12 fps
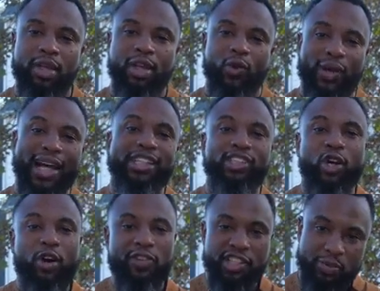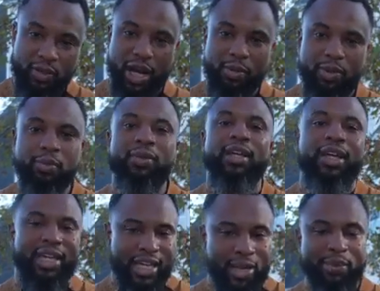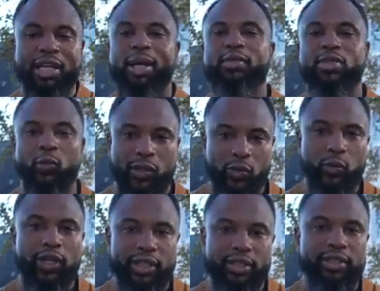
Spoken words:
When I solve his problem, it becomes a win-win.